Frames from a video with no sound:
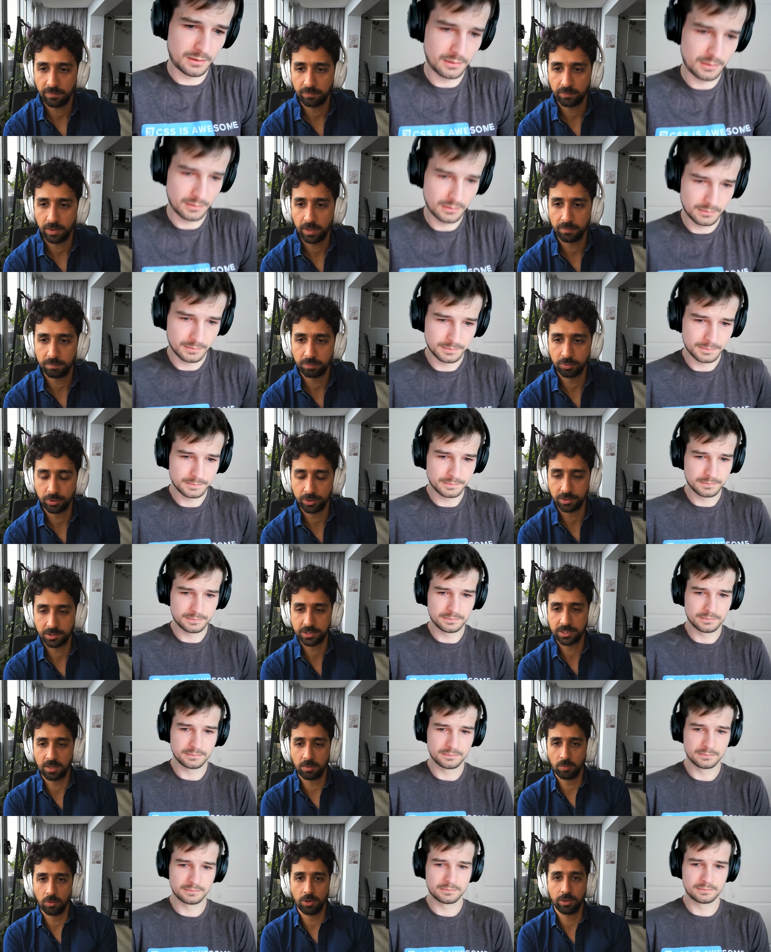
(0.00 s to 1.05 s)
Speaker 1: have, have put in
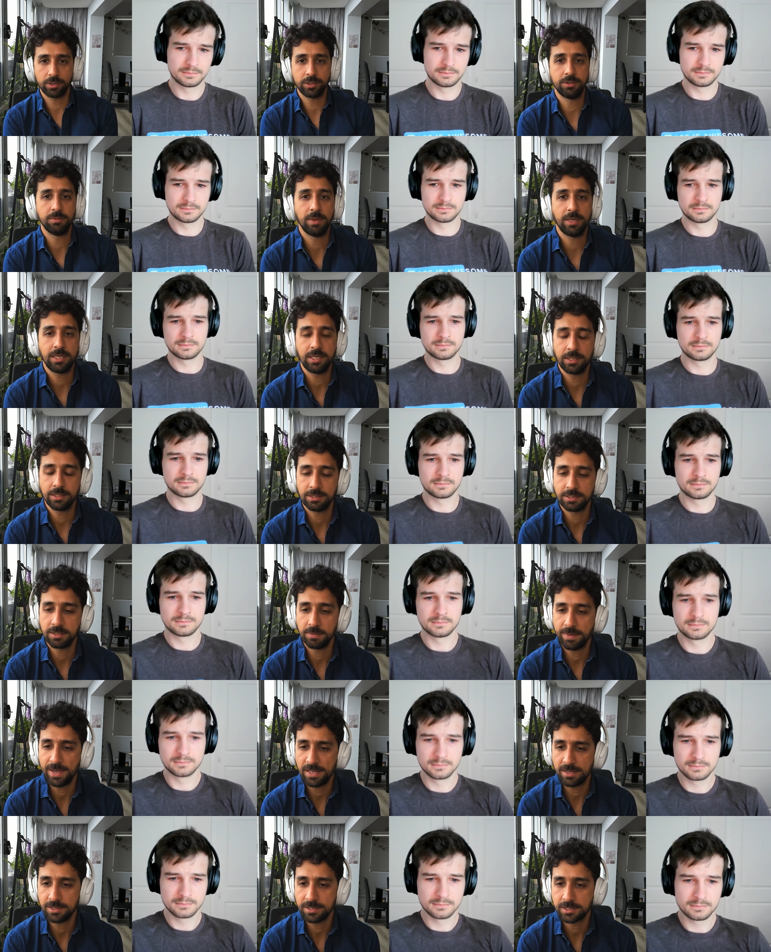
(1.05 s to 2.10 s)
some work to making this
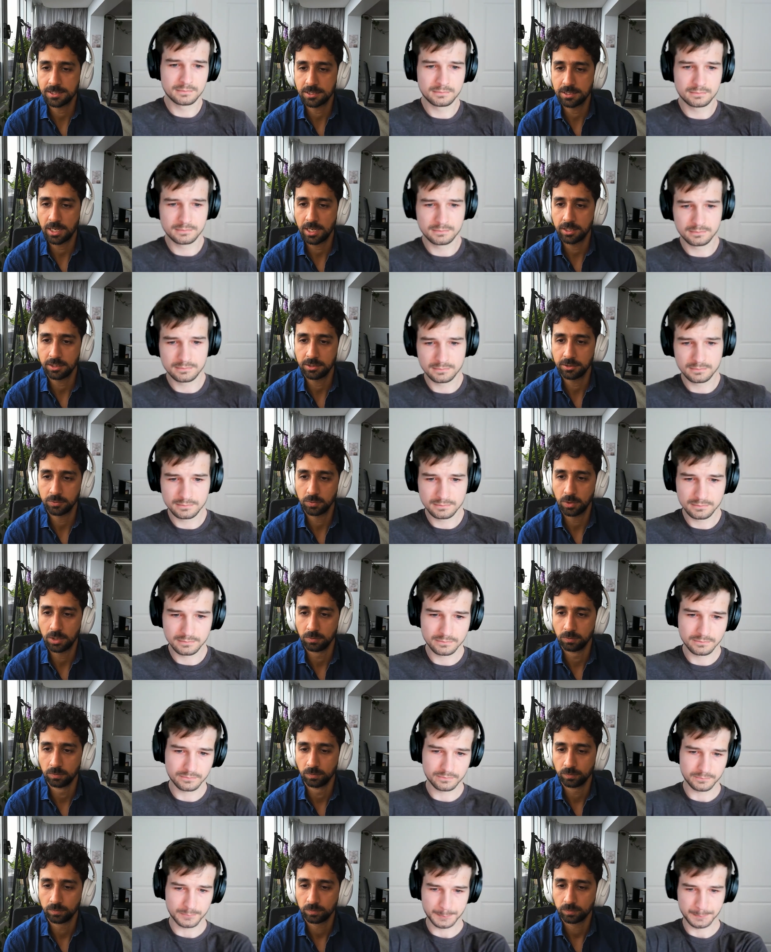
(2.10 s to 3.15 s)
a balanced take as
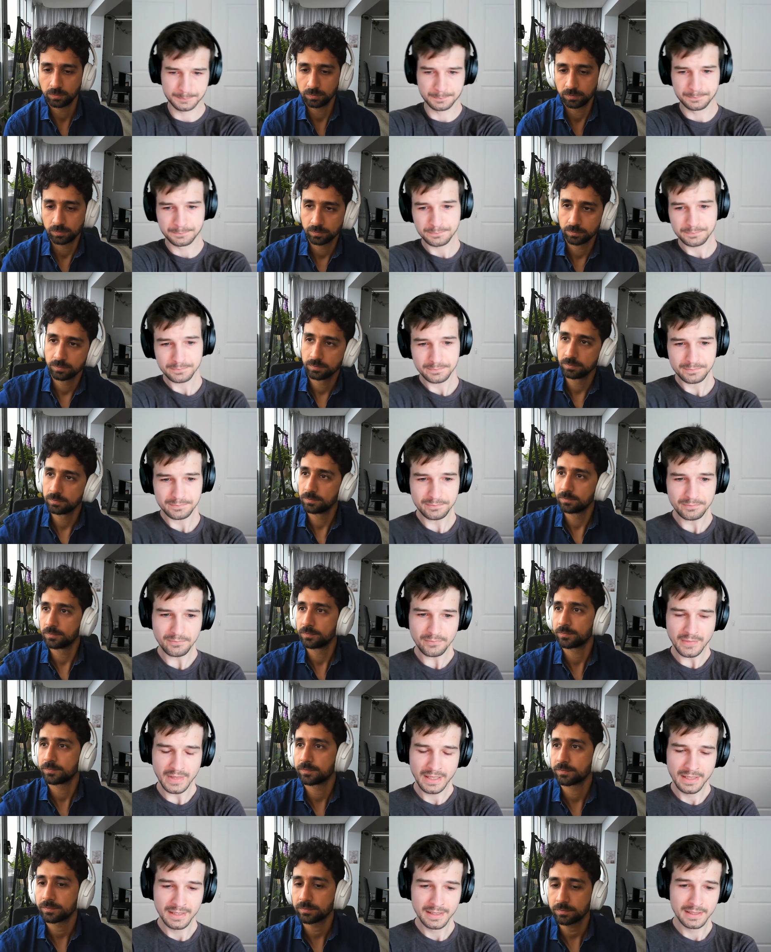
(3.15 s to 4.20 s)
well.
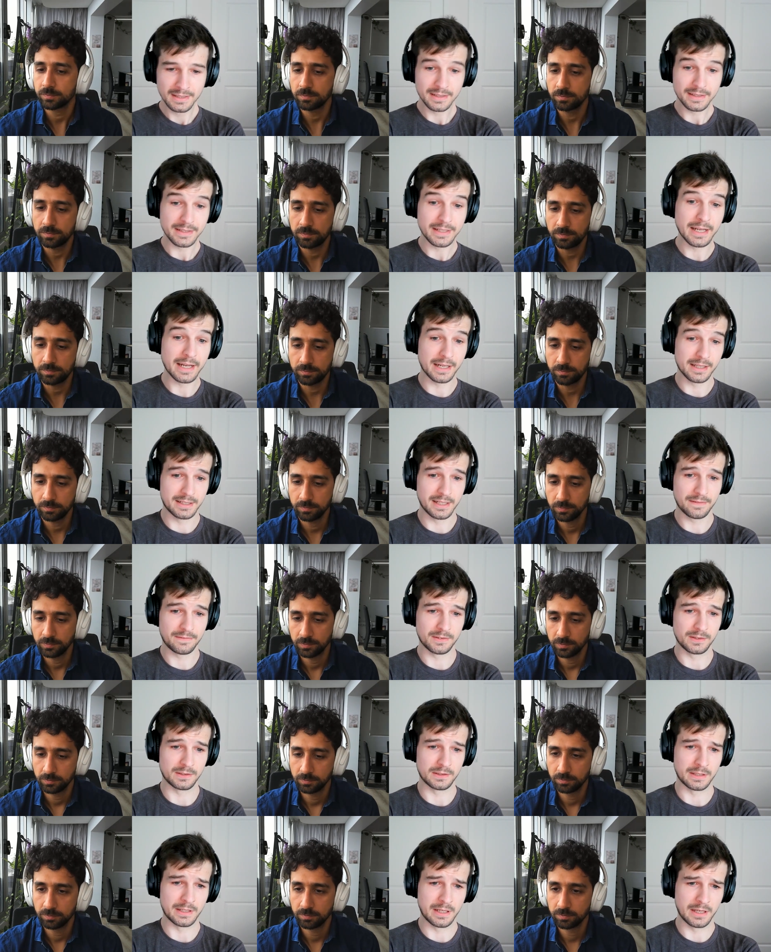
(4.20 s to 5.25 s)
Speaker 2: Yeah,
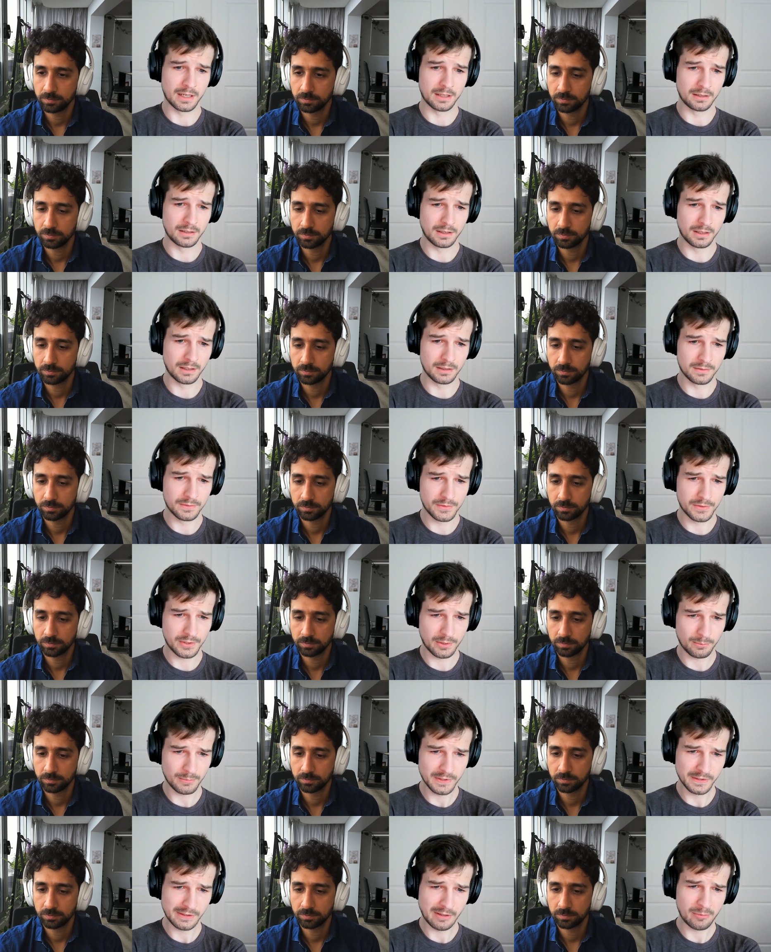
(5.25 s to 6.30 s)
definitely. And and
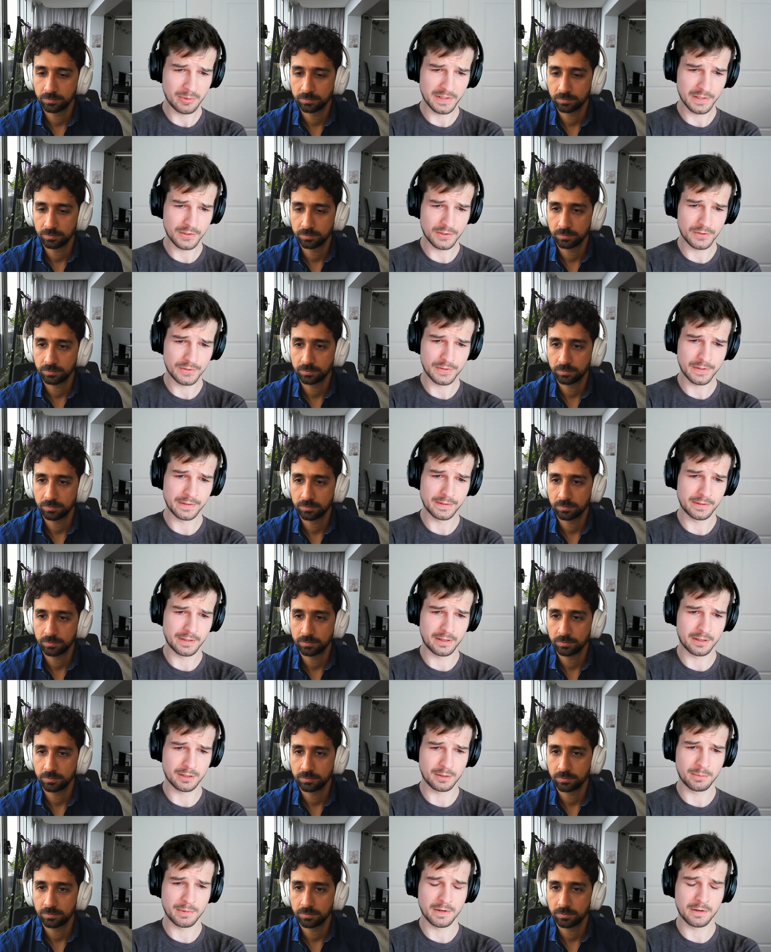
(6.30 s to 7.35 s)
some of the limitations that I
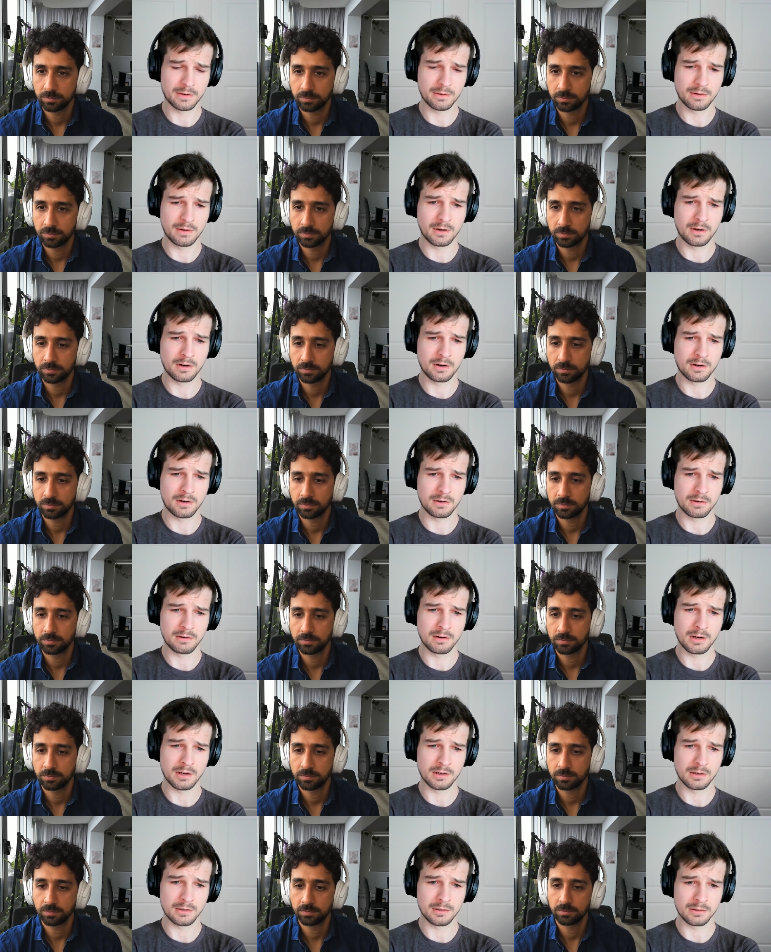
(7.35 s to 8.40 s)
talked about are
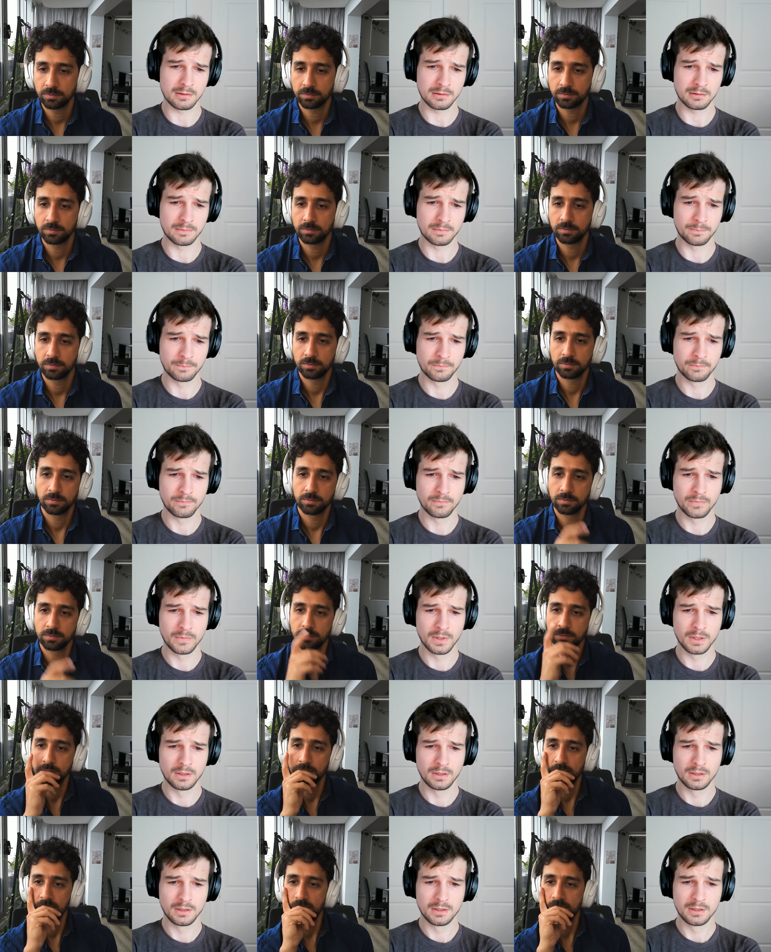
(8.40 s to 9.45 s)
uh,
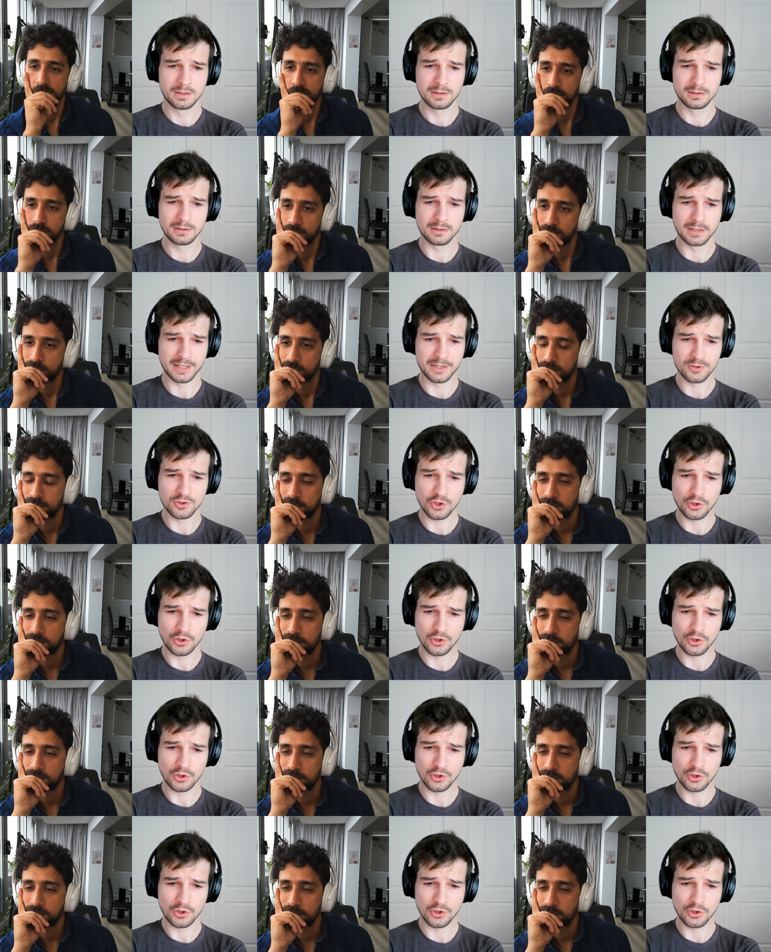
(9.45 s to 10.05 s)
like